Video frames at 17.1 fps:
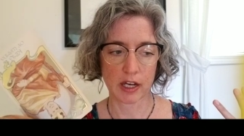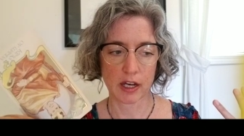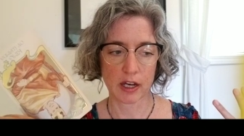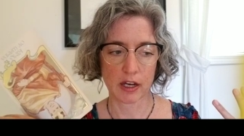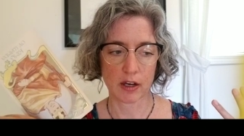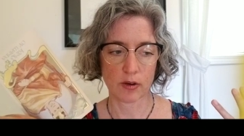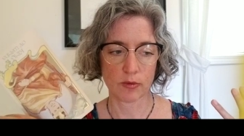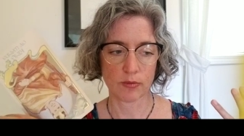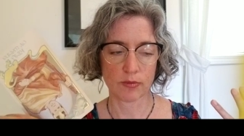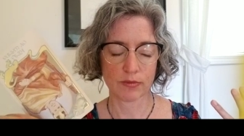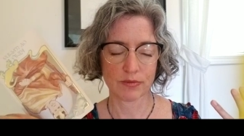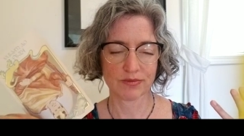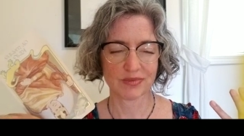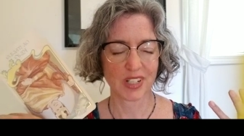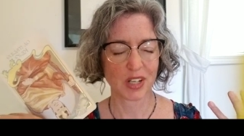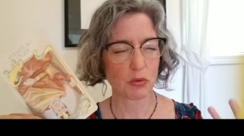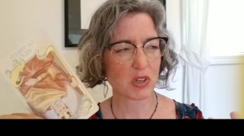Um,
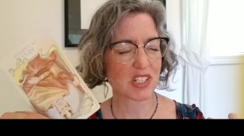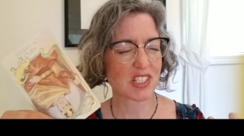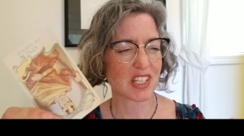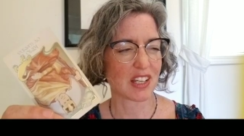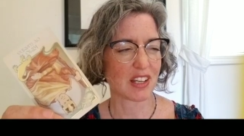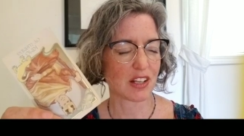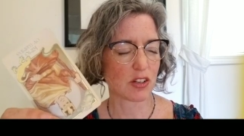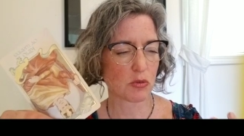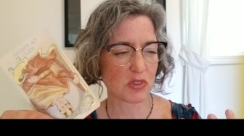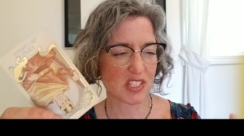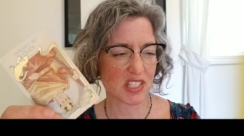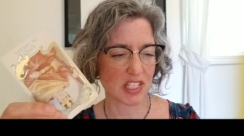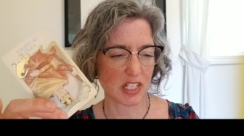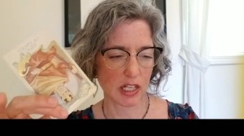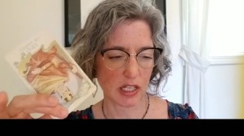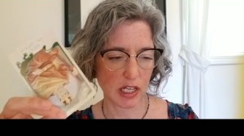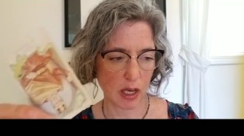I want to say I don't want to say
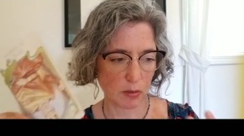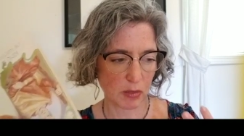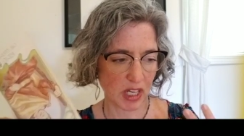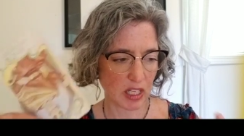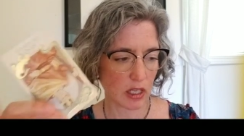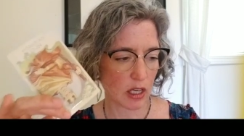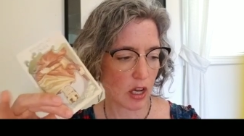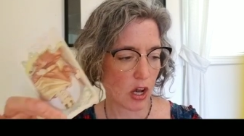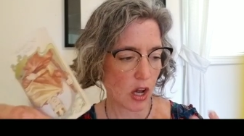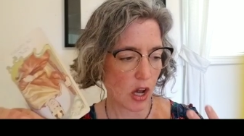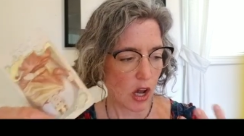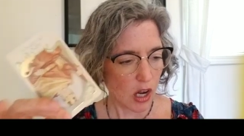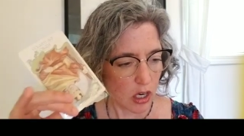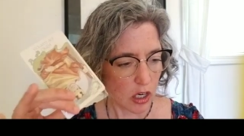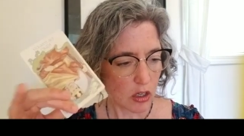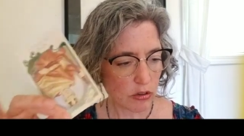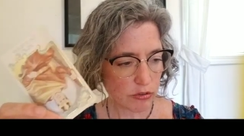dynamic,
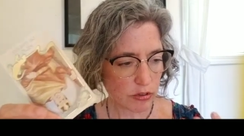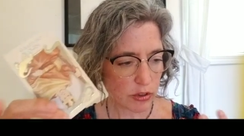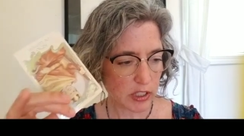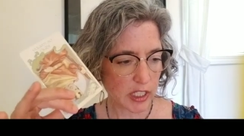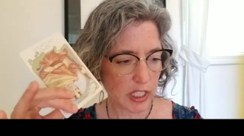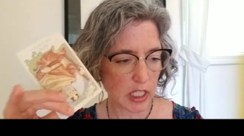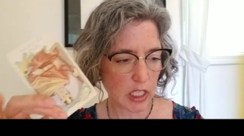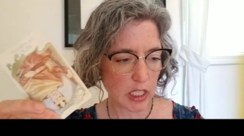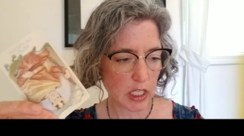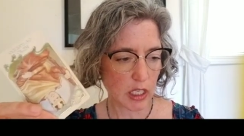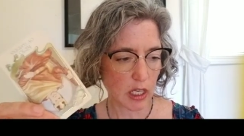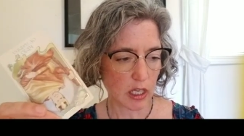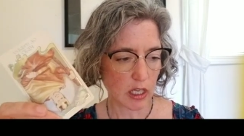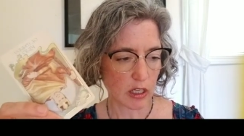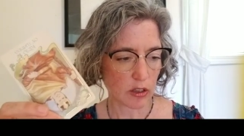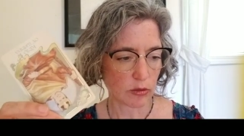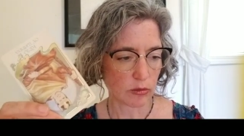overly
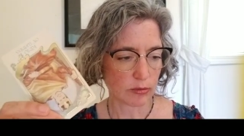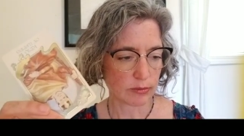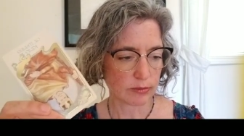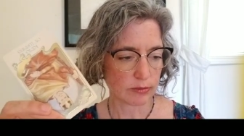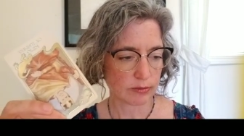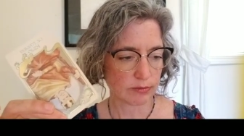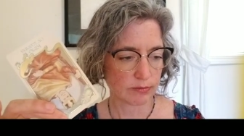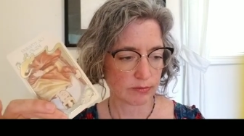um,